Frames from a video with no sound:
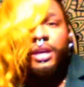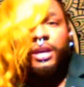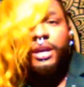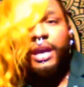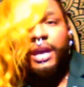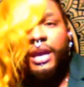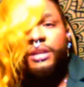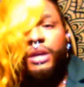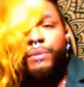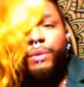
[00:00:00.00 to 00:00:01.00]
And
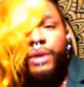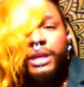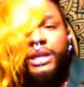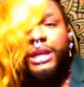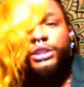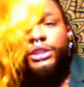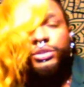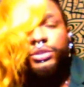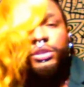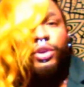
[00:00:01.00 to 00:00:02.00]
we want to get into some
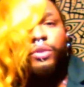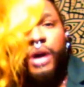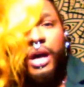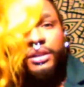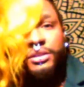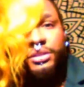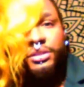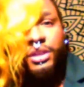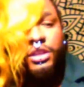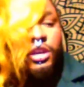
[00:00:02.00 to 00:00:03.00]
nuance in
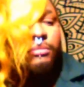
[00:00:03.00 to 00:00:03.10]
terms